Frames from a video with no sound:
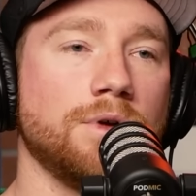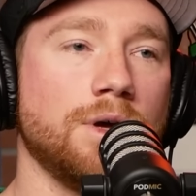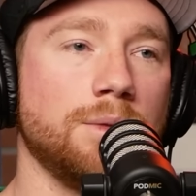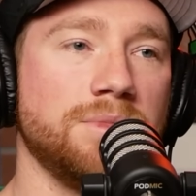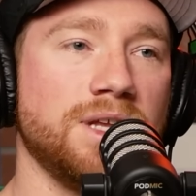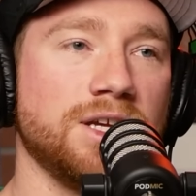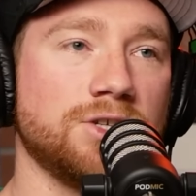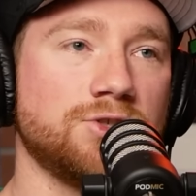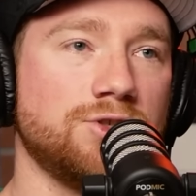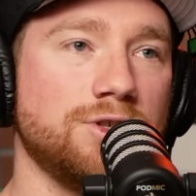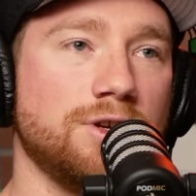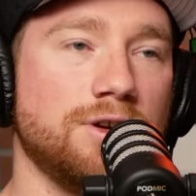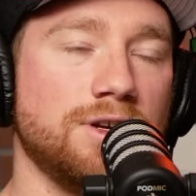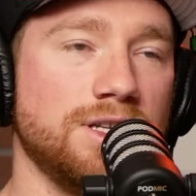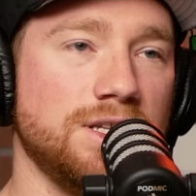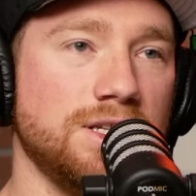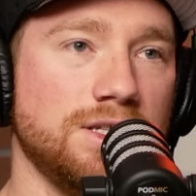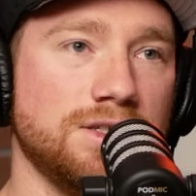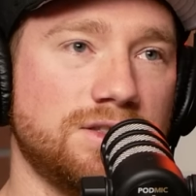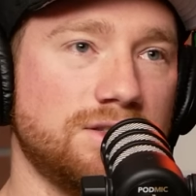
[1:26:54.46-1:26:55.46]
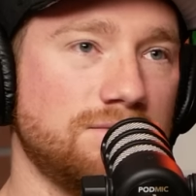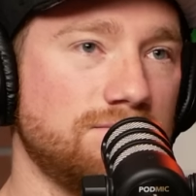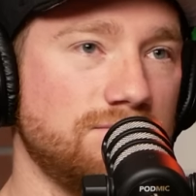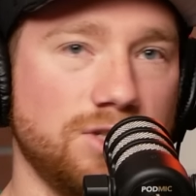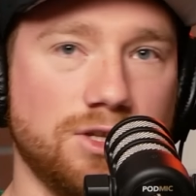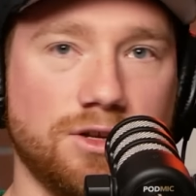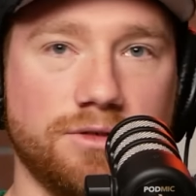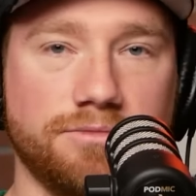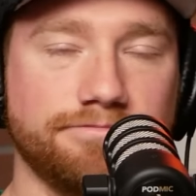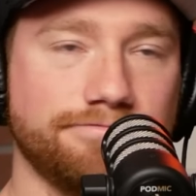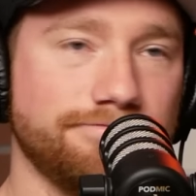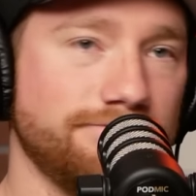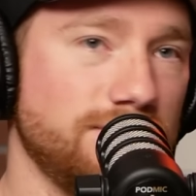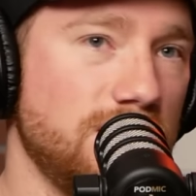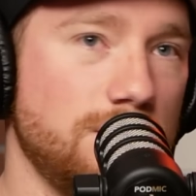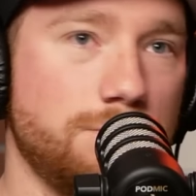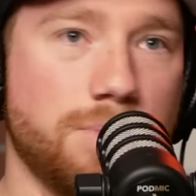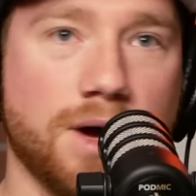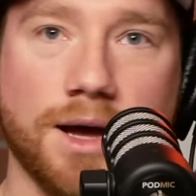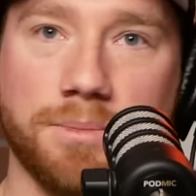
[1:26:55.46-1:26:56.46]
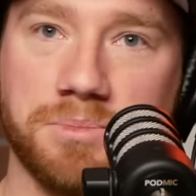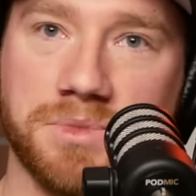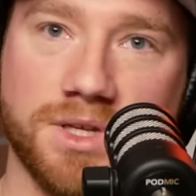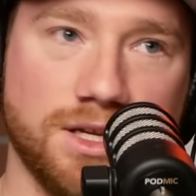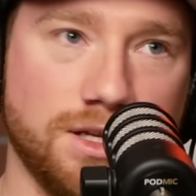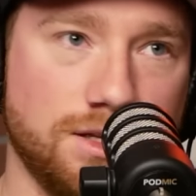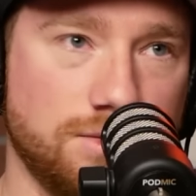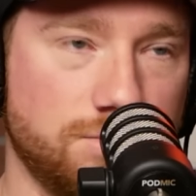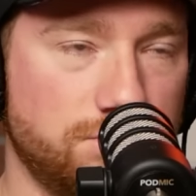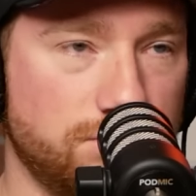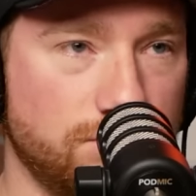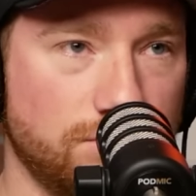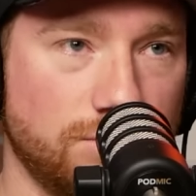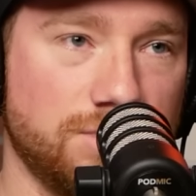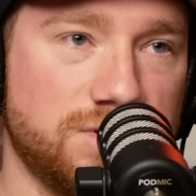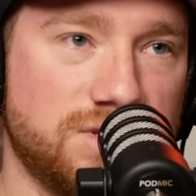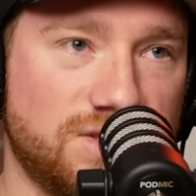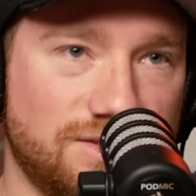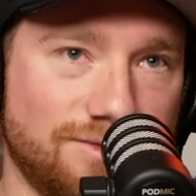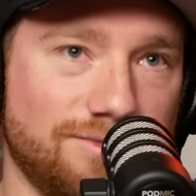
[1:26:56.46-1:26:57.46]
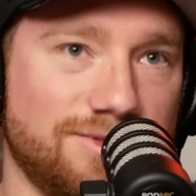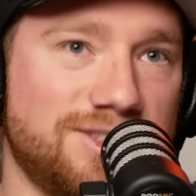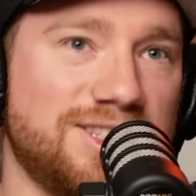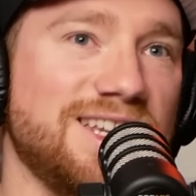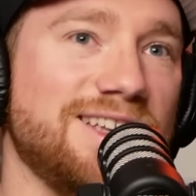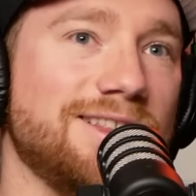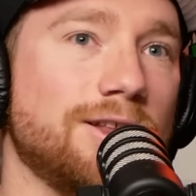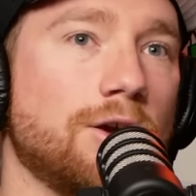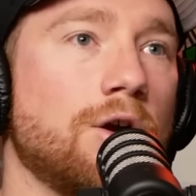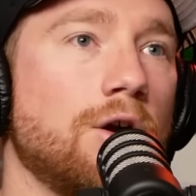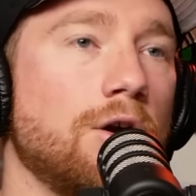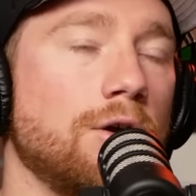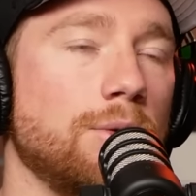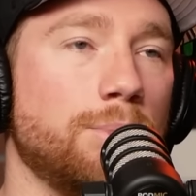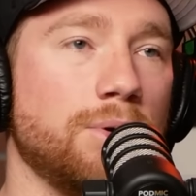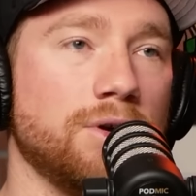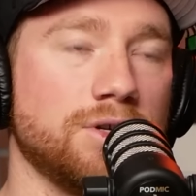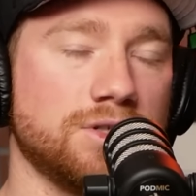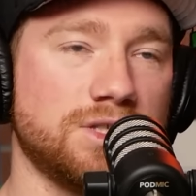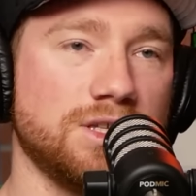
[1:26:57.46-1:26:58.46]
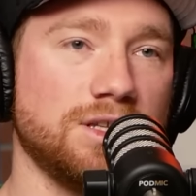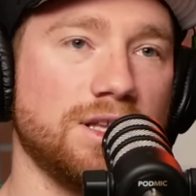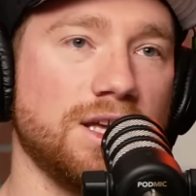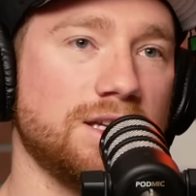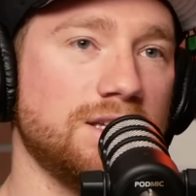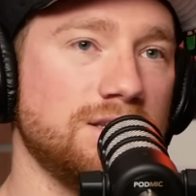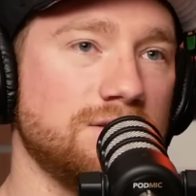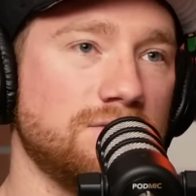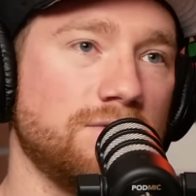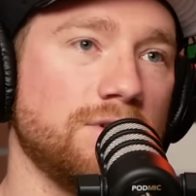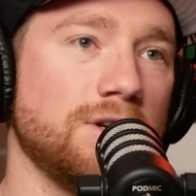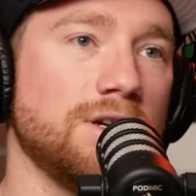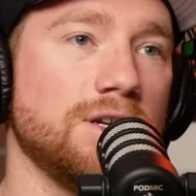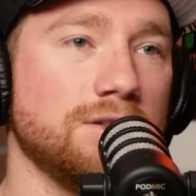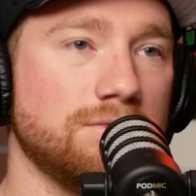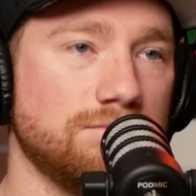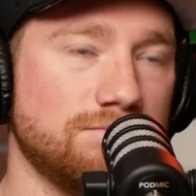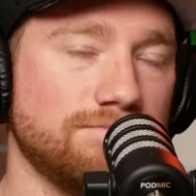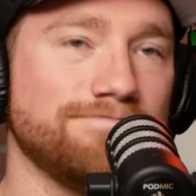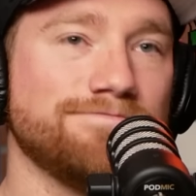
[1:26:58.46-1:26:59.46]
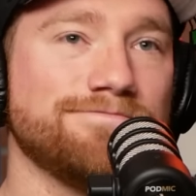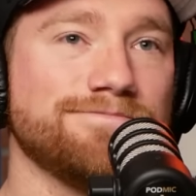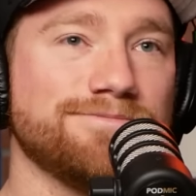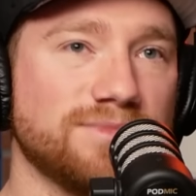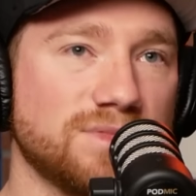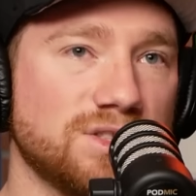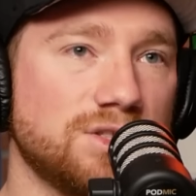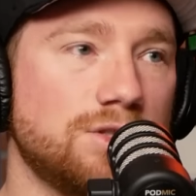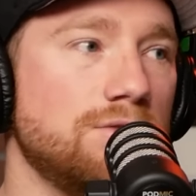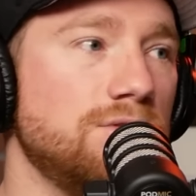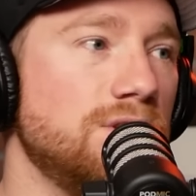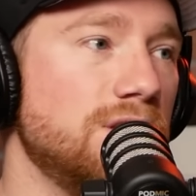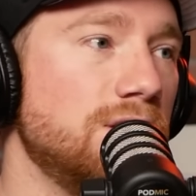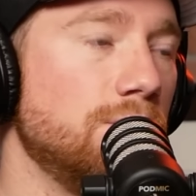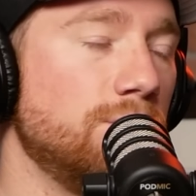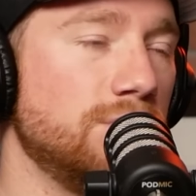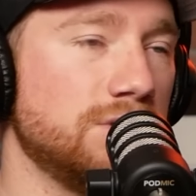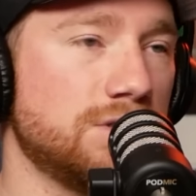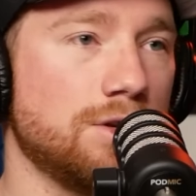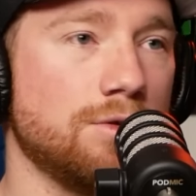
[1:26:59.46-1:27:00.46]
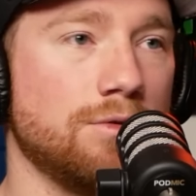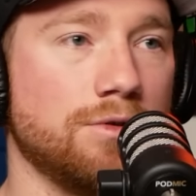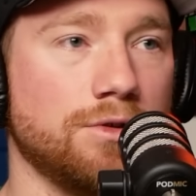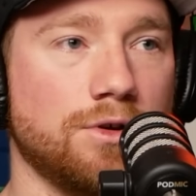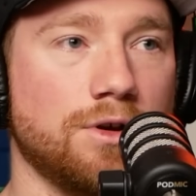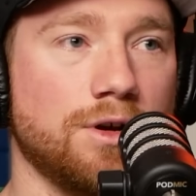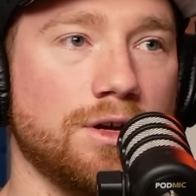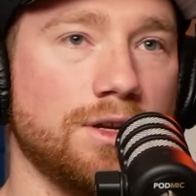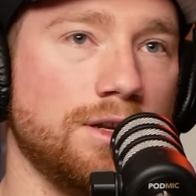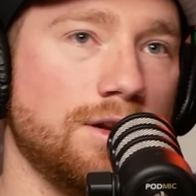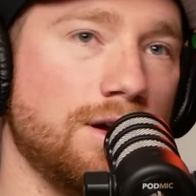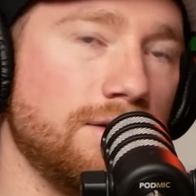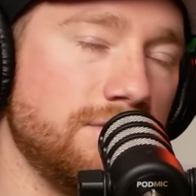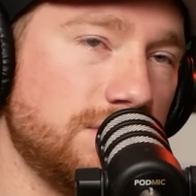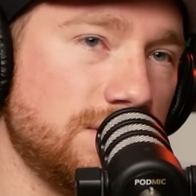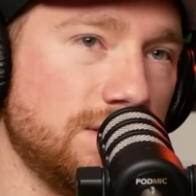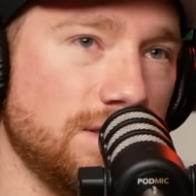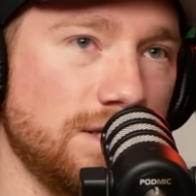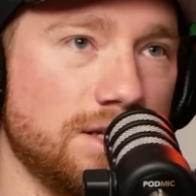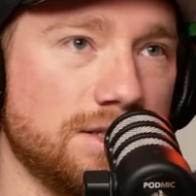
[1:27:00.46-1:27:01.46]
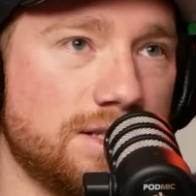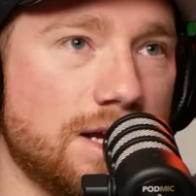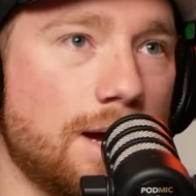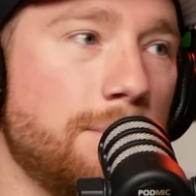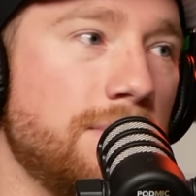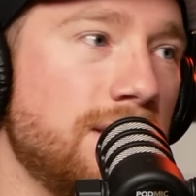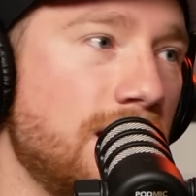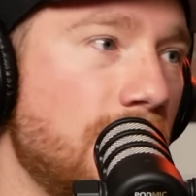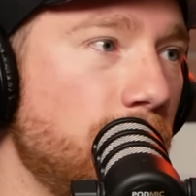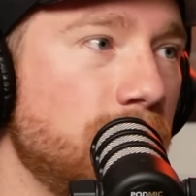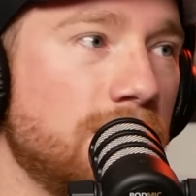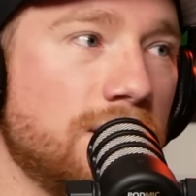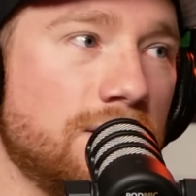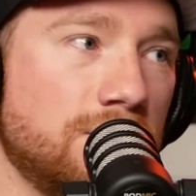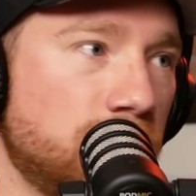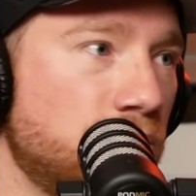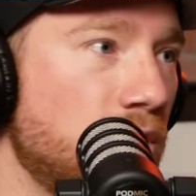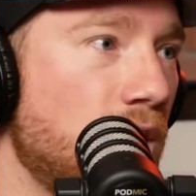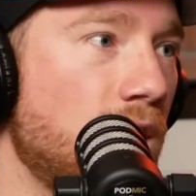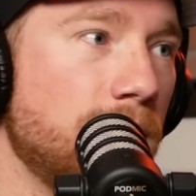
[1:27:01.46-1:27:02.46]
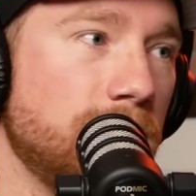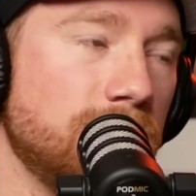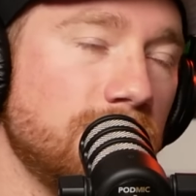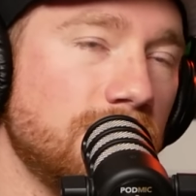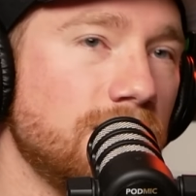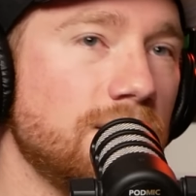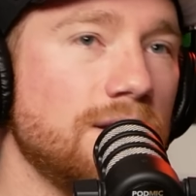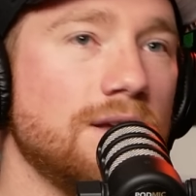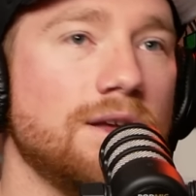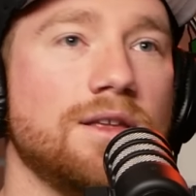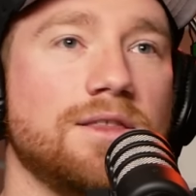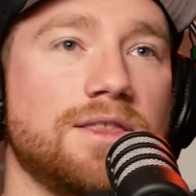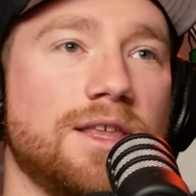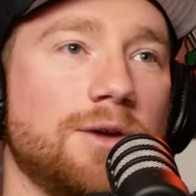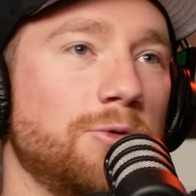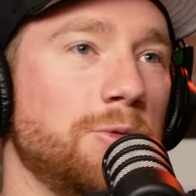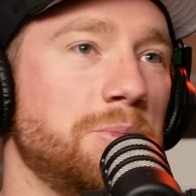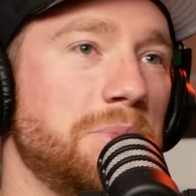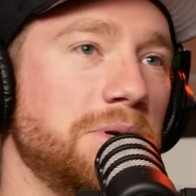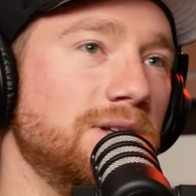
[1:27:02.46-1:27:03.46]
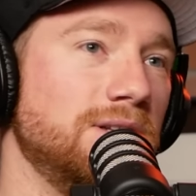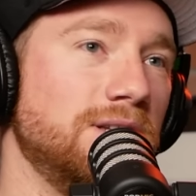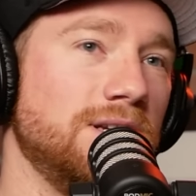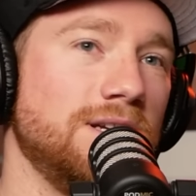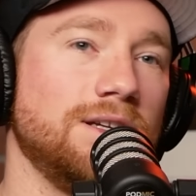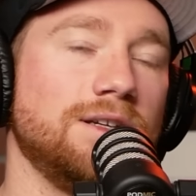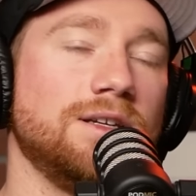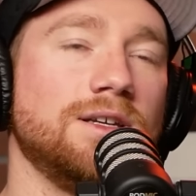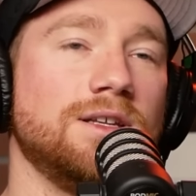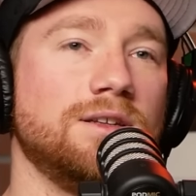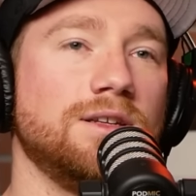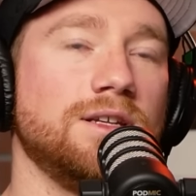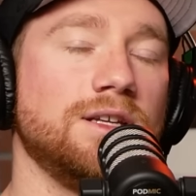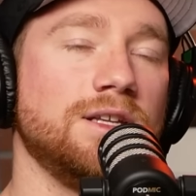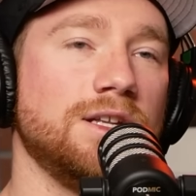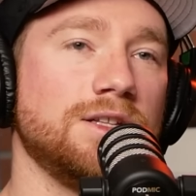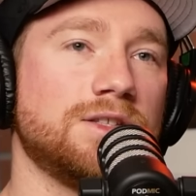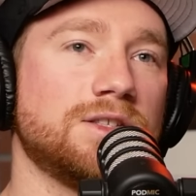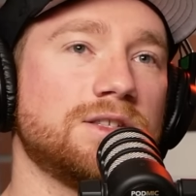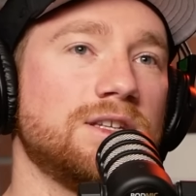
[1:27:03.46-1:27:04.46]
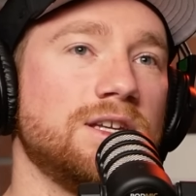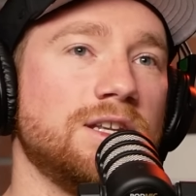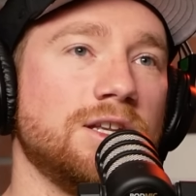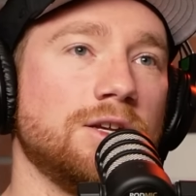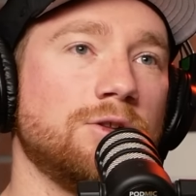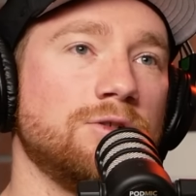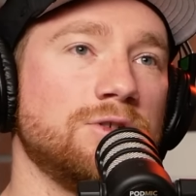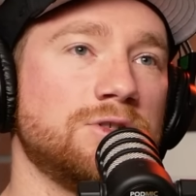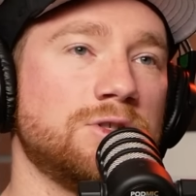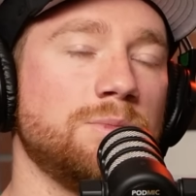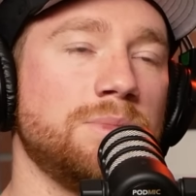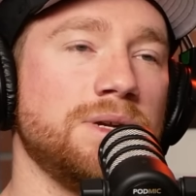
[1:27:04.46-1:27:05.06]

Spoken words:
next year. And he's, you know, he popped in seeing the car in person. Like, he's very tuned into what's going on. And obviously on top of that, we got a shop that we're building and it's getting close to